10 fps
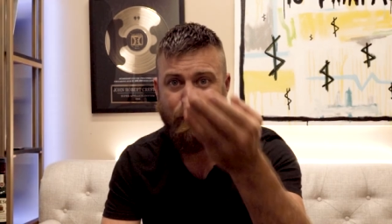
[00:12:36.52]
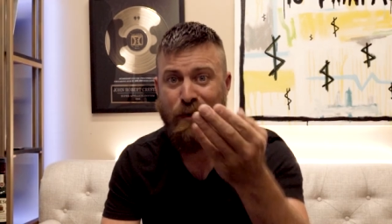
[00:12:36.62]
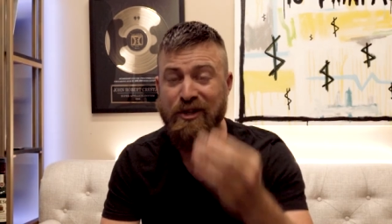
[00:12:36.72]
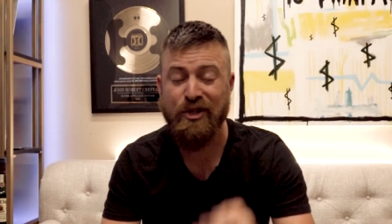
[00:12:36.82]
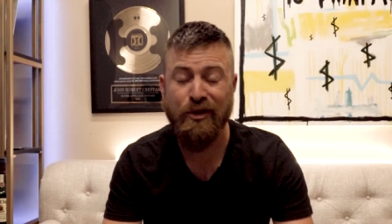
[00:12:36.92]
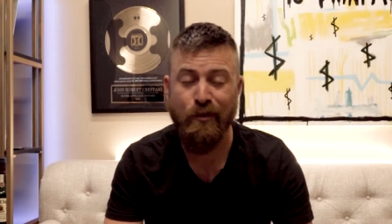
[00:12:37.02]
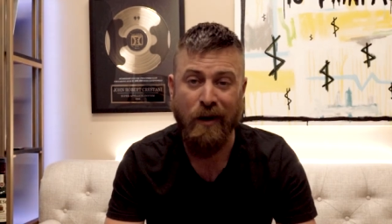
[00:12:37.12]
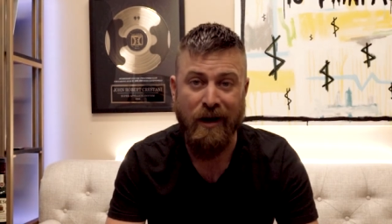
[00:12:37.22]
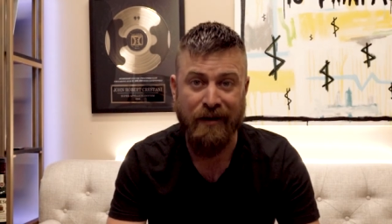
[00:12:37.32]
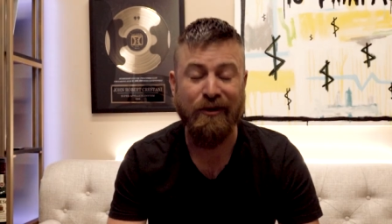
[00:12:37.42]
what you
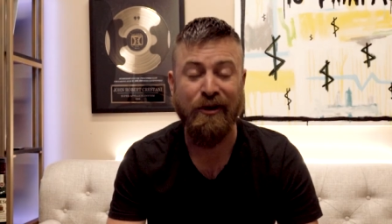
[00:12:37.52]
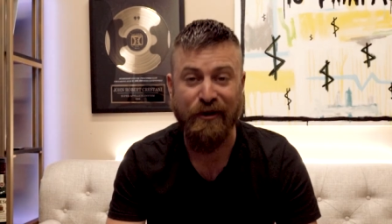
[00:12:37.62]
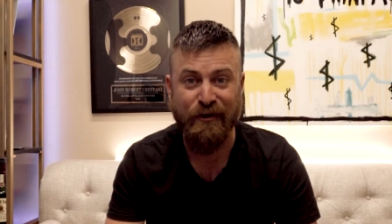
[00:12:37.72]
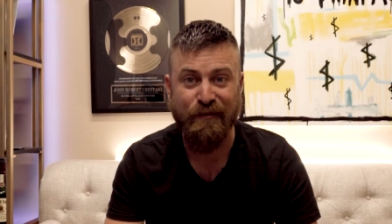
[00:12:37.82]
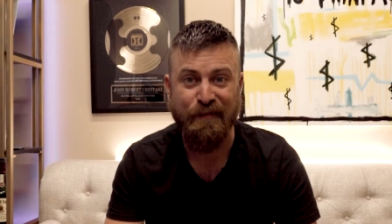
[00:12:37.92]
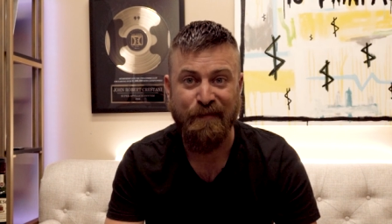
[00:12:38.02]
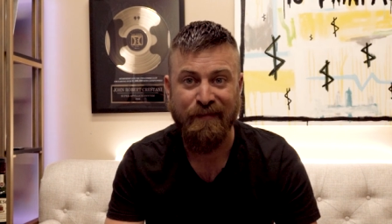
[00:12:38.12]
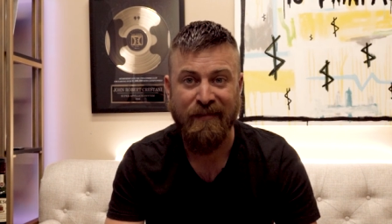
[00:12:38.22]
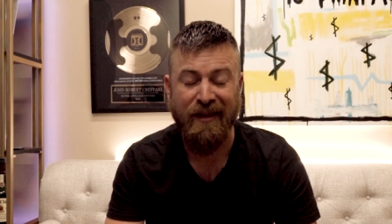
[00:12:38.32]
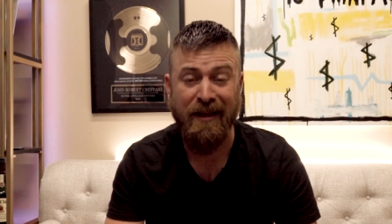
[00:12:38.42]
want to do
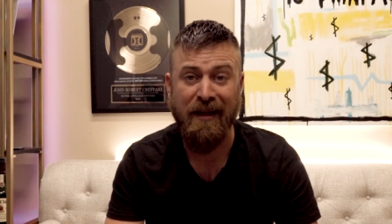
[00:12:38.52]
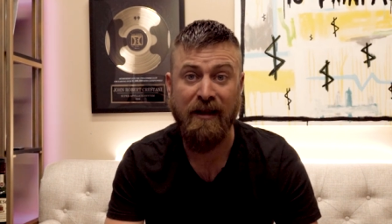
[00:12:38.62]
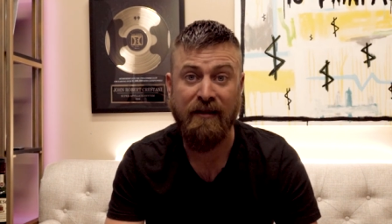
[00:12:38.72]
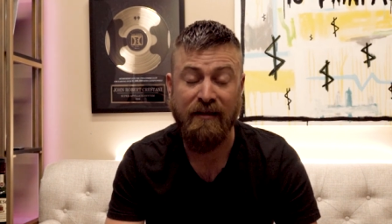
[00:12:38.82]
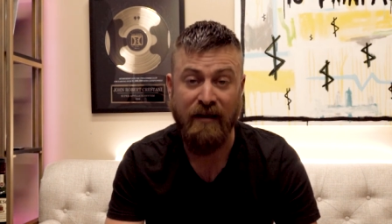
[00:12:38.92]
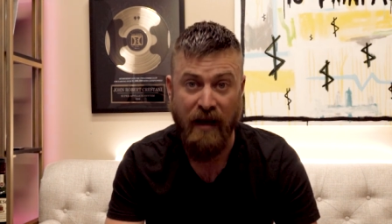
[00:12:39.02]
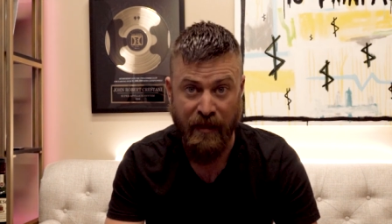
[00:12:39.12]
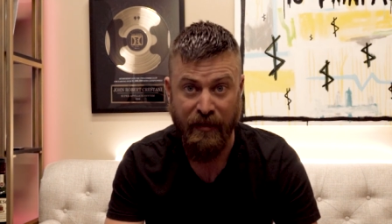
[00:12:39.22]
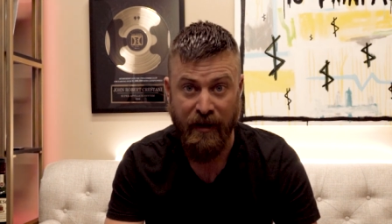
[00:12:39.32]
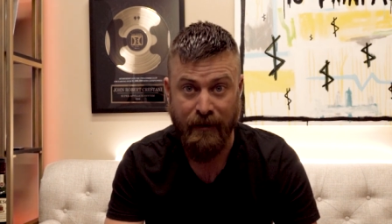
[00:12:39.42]
is
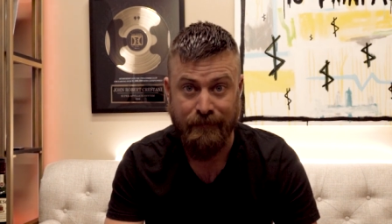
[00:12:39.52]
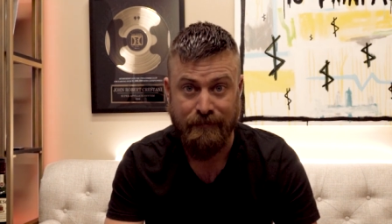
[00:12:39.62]
nothing.